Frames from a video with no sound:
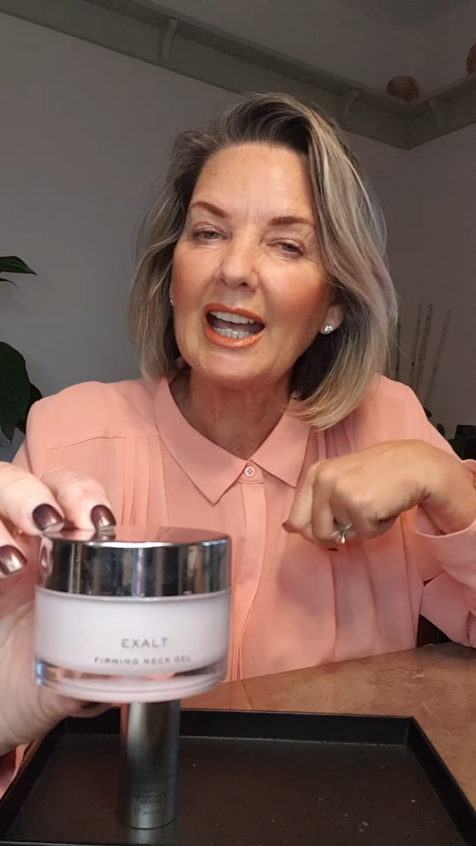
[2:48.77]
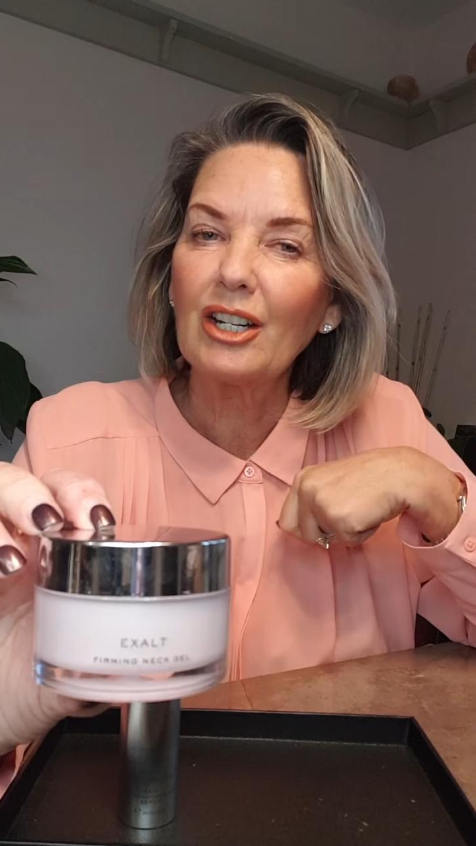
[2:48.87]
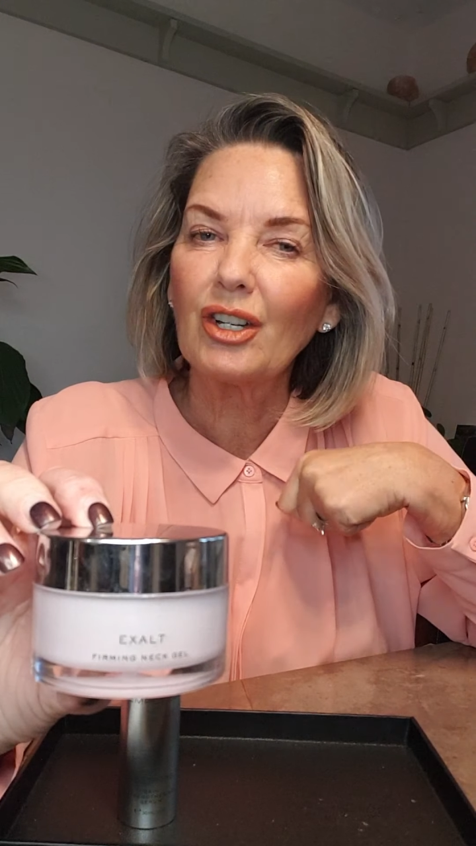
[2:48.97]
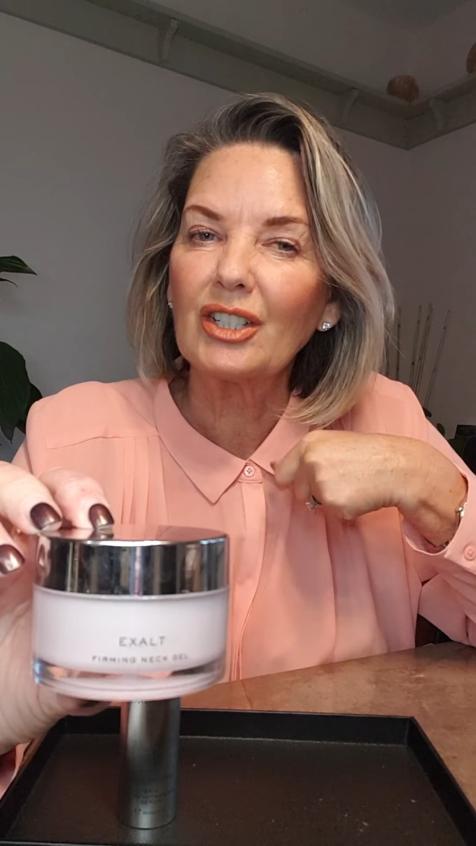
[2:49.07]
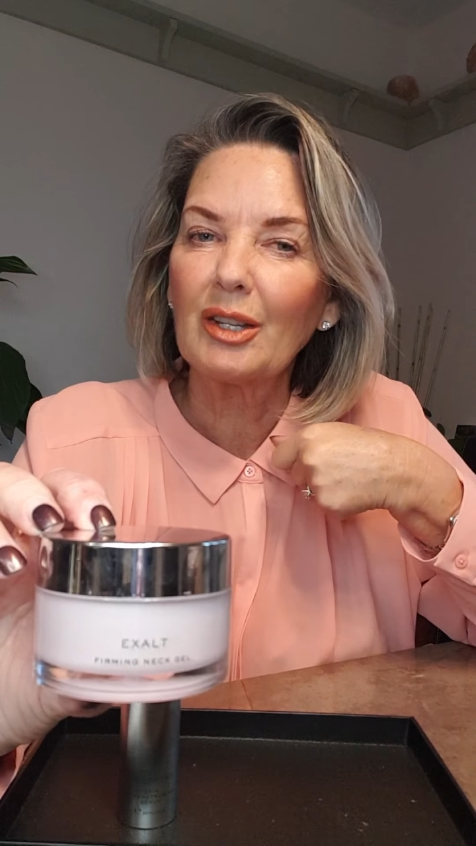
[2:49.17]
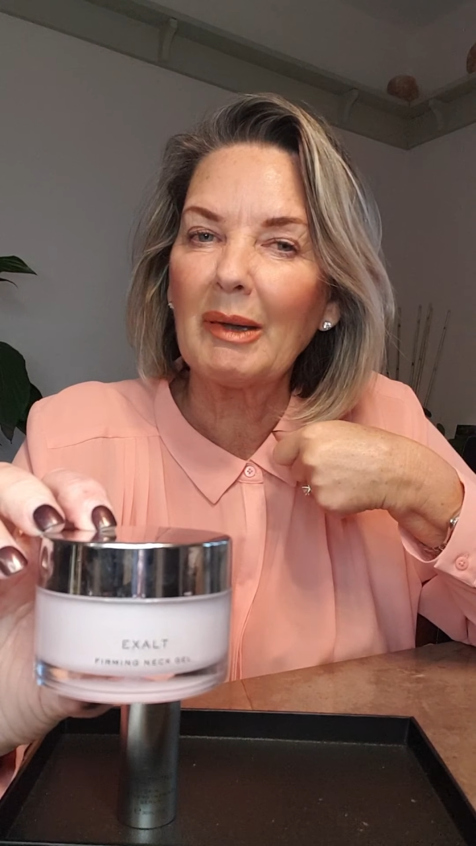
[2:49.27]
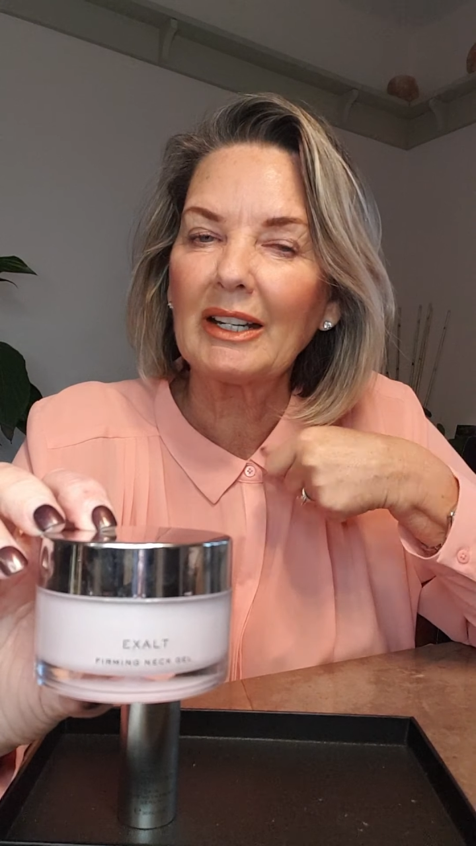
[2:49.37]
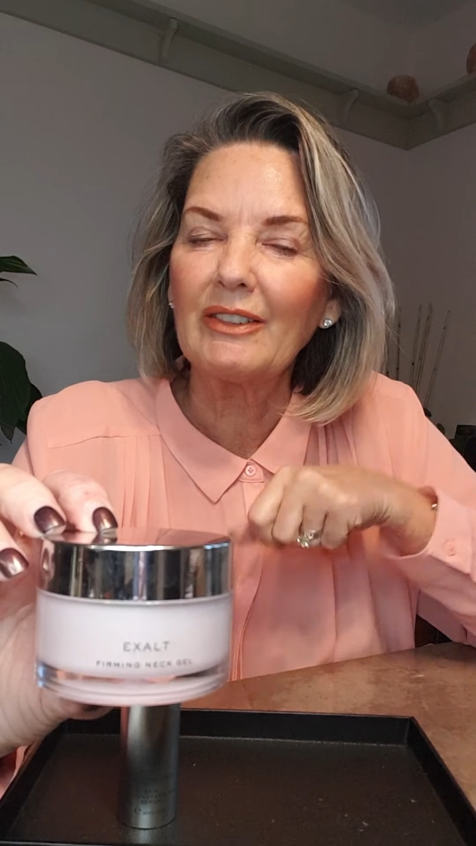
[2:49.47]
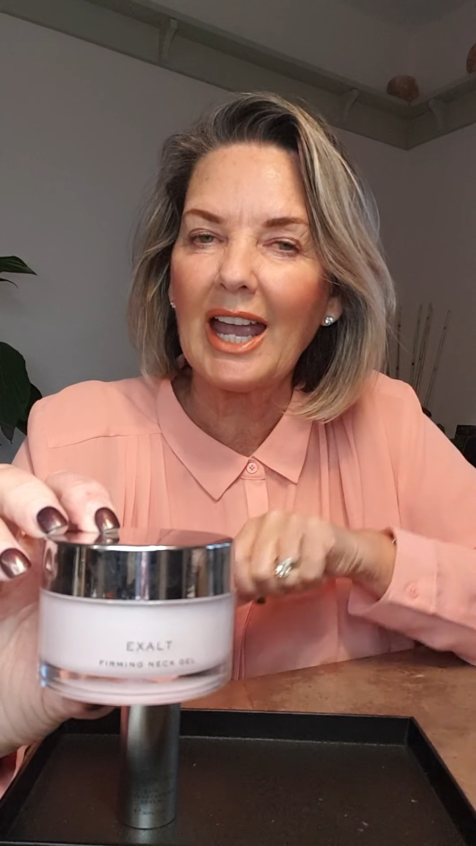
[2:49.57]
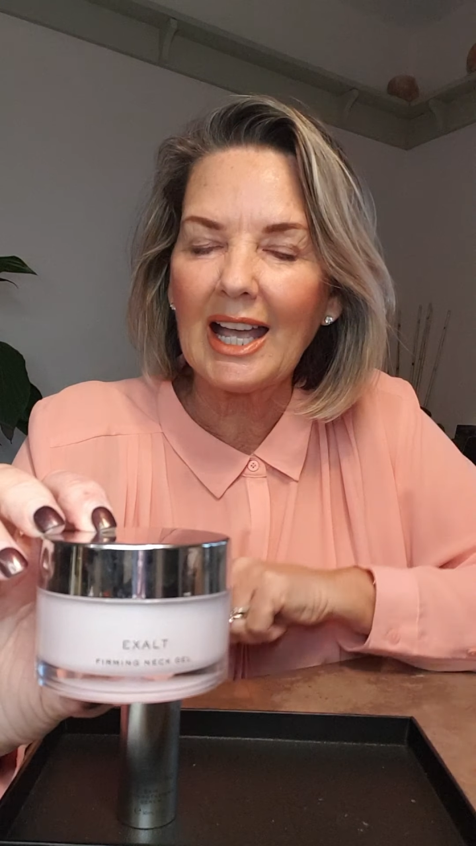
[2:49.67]
and also the
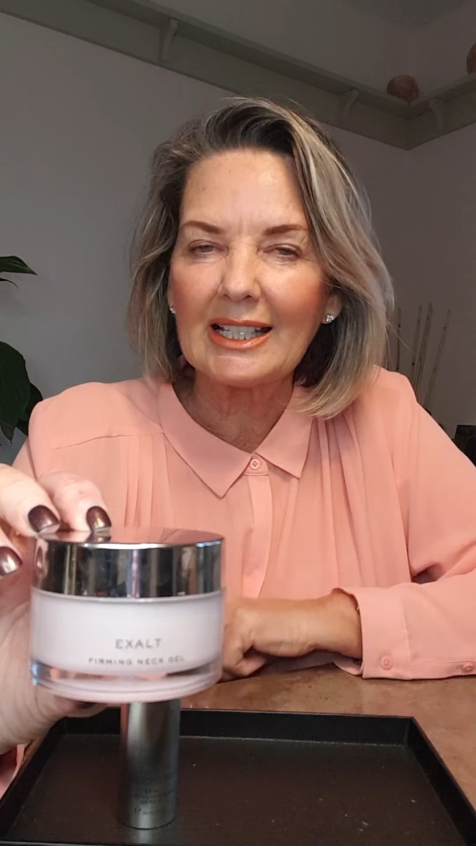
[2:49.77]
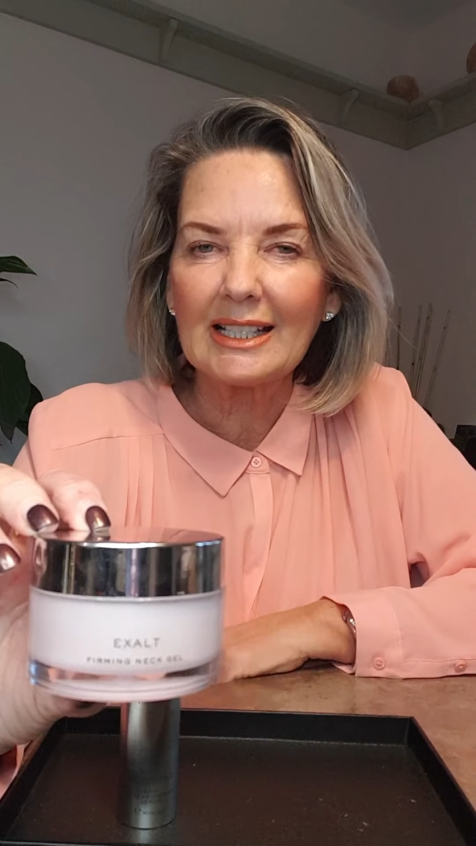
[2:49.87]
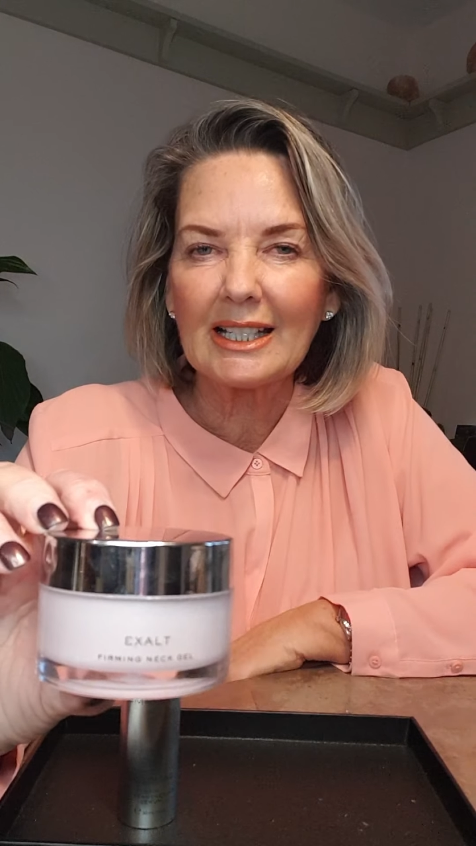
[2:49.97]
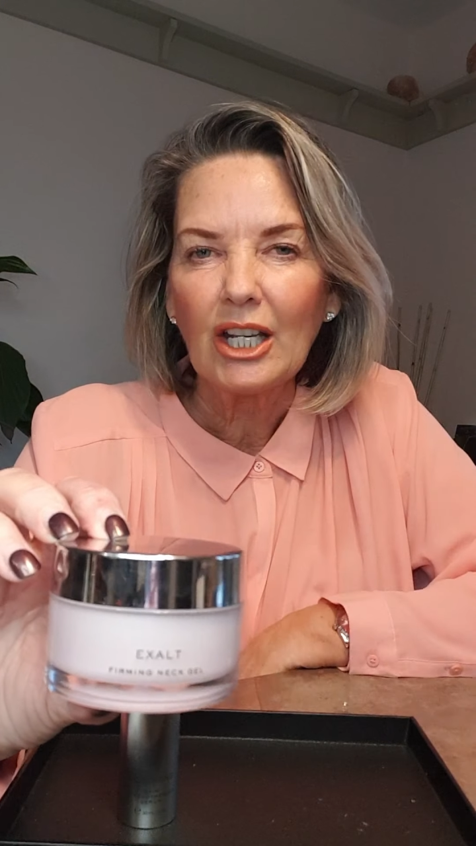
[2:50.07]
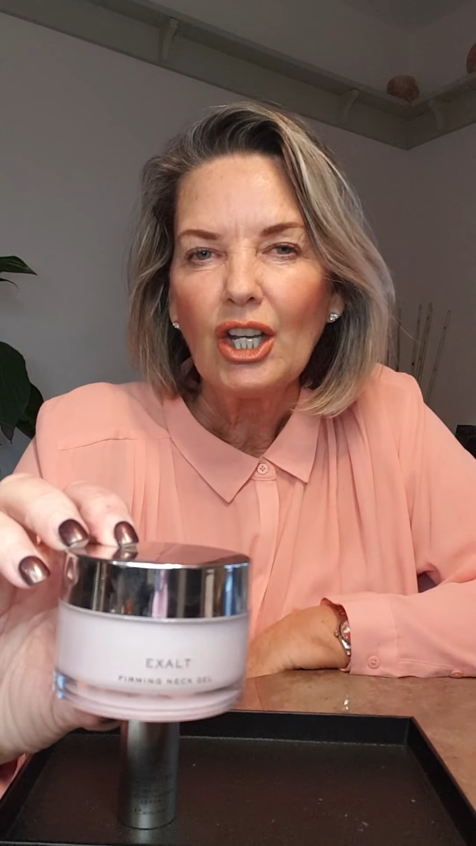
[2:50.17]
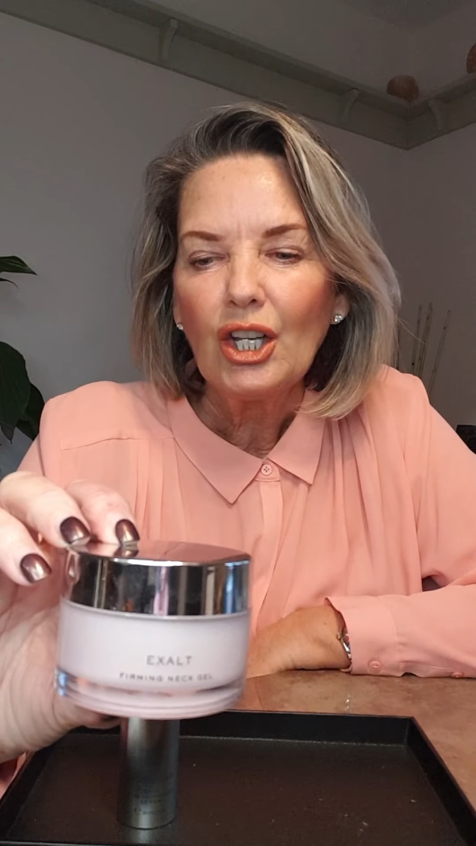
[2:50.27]
back of your hands.